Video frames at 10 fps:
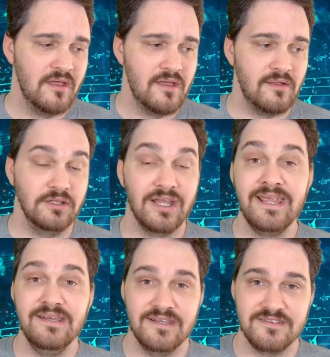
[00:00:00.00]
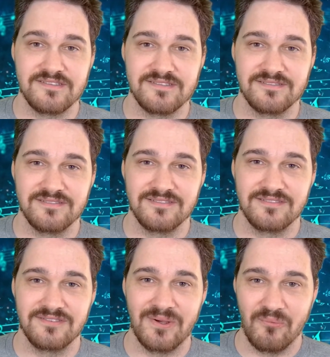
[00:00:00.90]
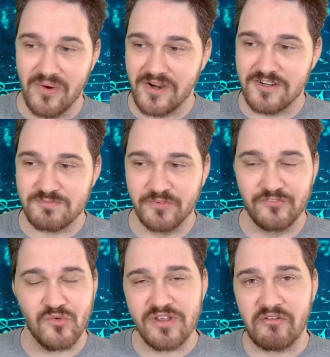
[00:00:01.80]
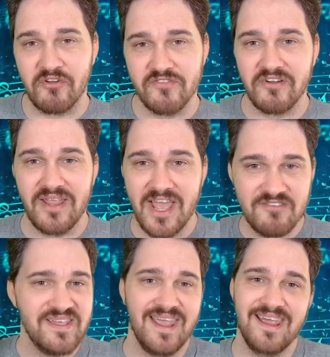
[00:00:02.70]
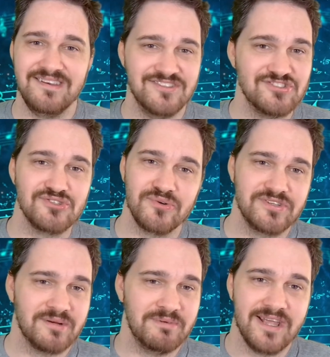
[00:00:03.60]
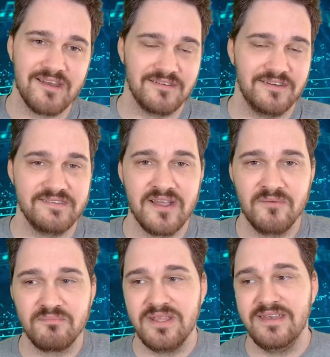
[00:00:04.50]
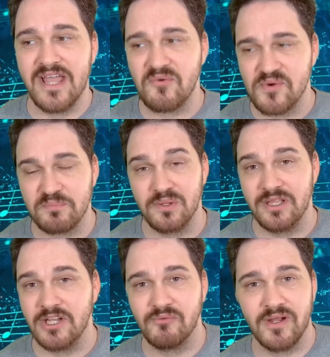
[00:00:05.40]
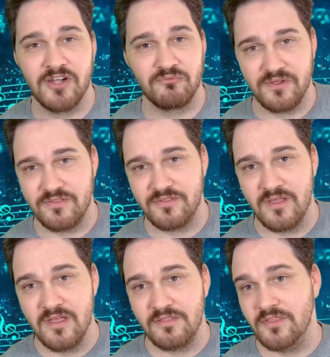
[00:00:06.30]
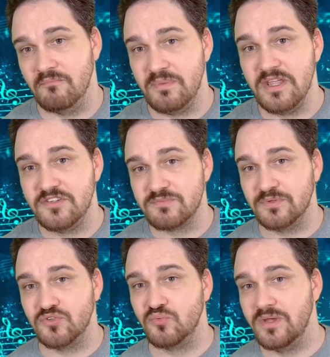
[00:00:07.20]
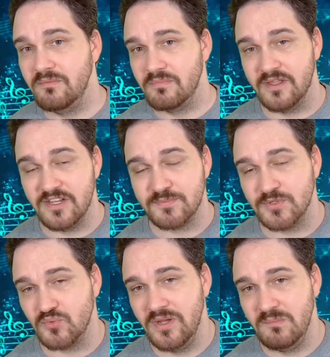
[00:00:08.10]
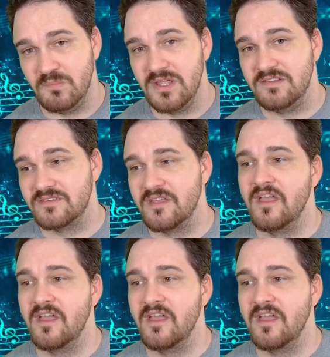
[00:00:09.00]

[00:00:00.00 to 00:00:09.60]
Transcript: lightness. Whereas before they were very heavy-handed, just always coming down on the downbeat. Now we're playing around with the beats between, the hits between beats.